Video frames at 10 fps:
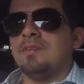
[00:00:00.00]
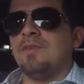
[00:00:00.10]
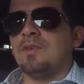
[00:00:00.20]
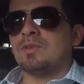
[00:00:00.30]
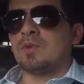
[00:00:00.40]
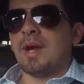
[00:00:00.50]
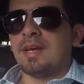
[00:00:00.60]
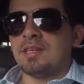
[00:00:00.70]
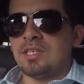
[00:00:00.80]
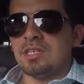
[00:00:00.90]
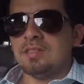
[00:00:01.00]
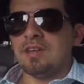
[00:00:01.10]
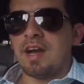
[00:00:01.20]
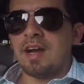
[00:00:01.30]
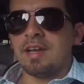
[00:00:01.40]
Volkswagen
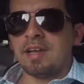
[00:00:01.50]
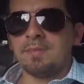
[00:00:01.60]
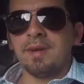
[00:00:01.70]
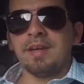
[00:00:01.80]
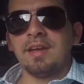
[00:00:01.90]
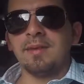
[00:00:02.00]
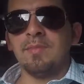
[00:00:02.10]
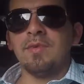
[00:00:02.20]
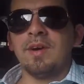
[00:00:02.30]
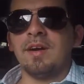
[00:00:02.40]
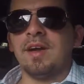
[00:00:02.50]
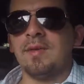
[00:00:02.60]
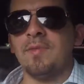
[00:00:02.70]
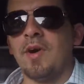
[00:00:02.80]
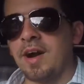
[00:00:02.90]
GTI, and by
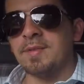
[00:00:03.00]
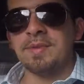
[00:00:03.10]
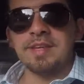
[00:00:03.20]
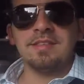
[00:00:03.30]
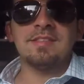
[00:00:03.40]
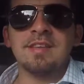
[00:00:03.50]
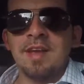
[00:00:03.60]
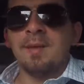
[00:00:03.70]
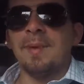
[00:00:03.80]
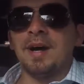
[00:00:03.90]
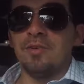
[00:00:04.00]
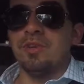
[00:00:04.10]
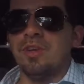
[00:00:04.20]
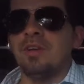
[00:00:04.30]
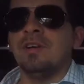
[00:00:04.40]
MY means model
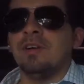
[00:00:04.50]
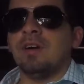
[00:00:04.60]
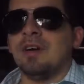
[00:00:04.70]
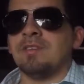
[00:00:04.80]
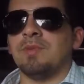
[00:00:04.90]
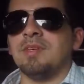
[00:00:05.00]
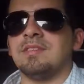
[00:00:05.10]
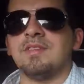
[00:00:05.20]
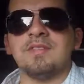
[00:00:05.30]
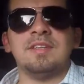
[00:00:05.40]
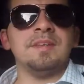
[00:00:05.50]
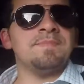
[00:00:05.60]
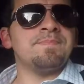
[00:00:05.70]
year, 2017.